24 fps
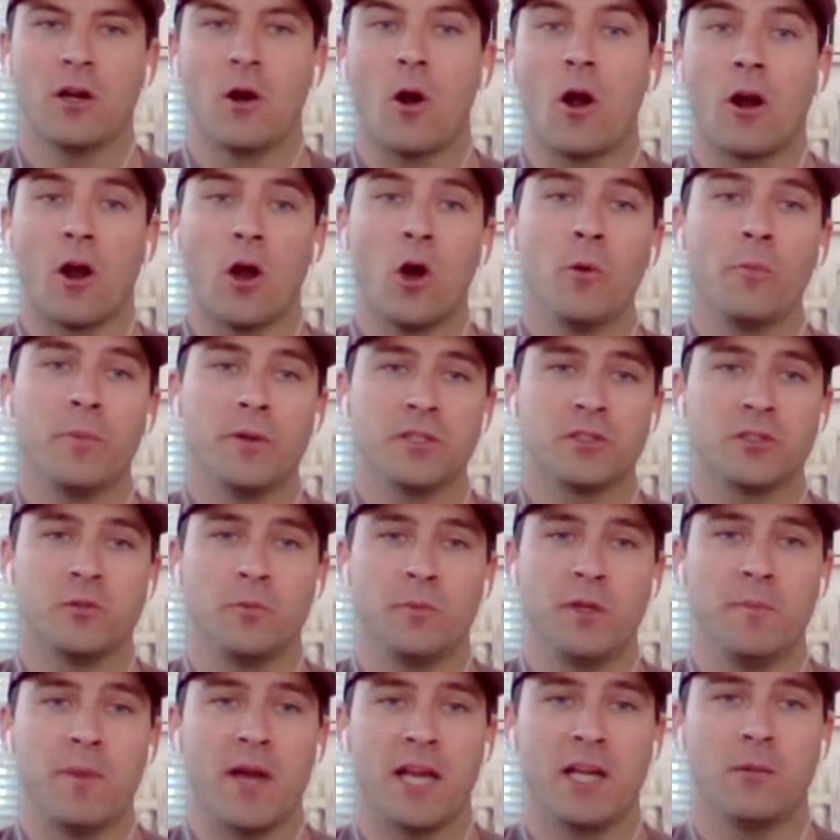you know, our hope
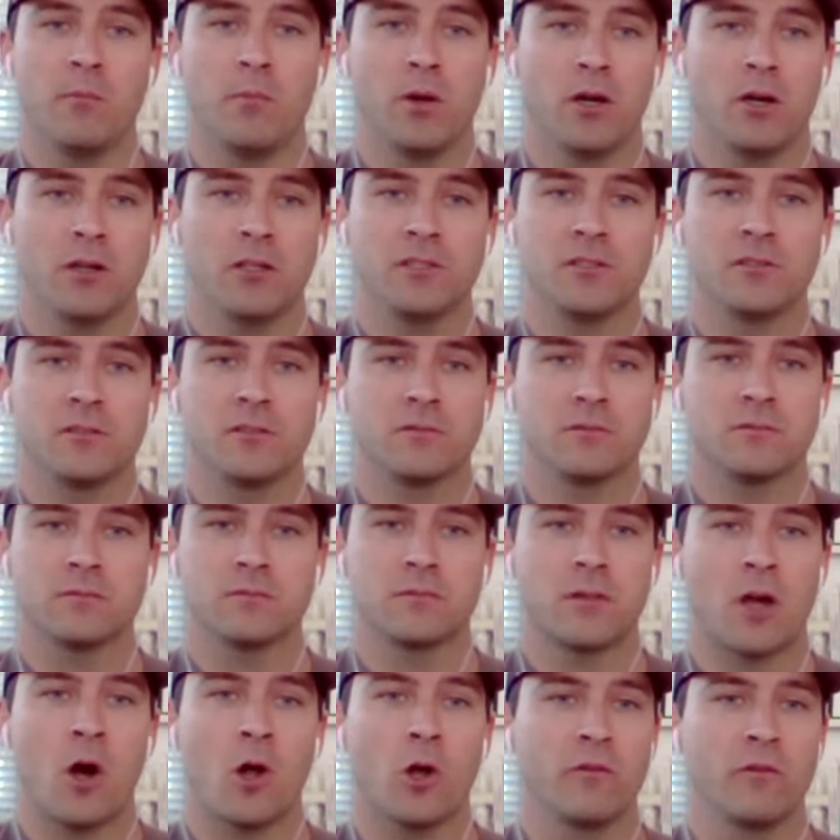is to be banding
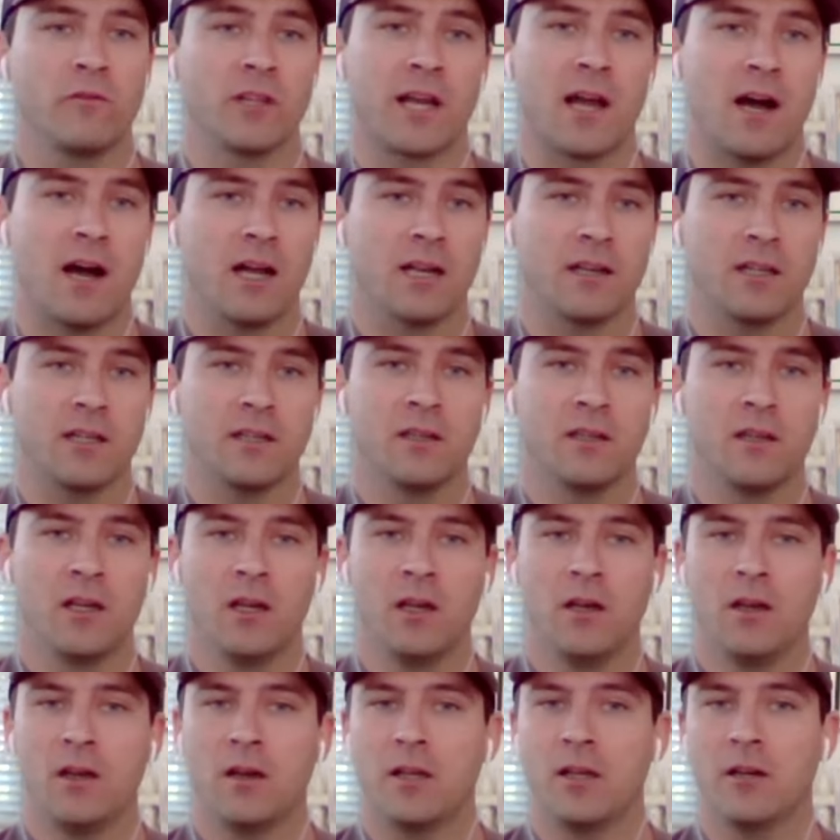birds all over the continent
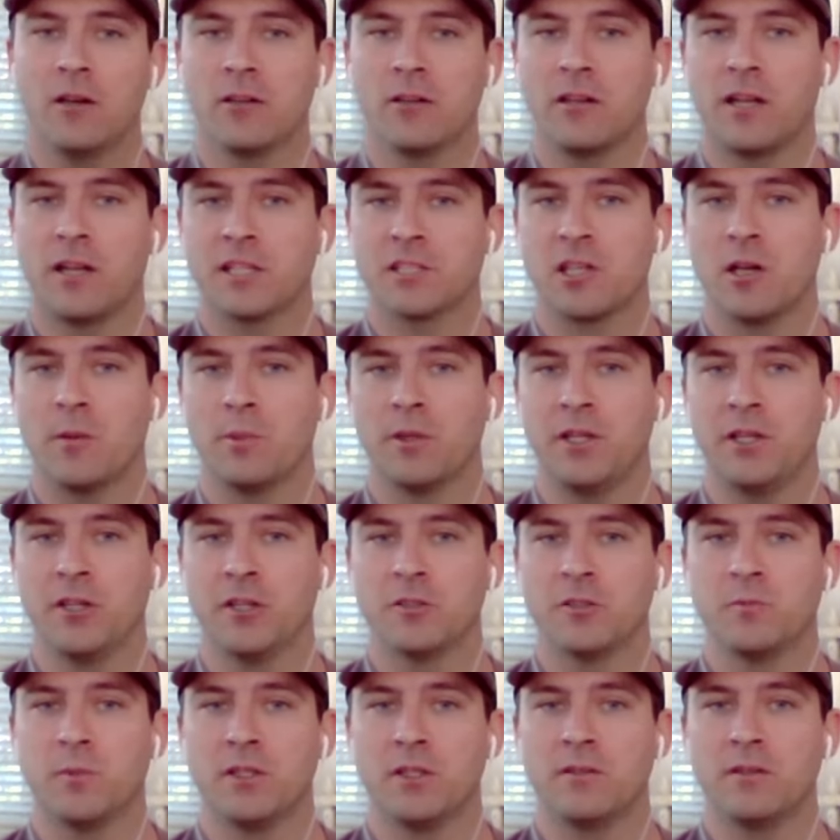here in the next couple
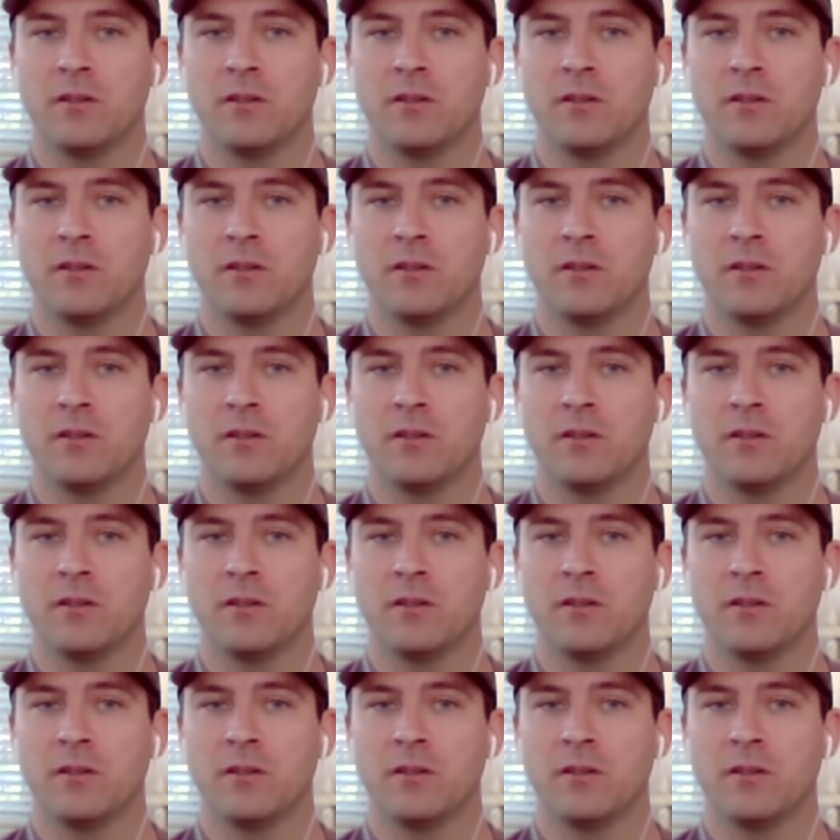of years.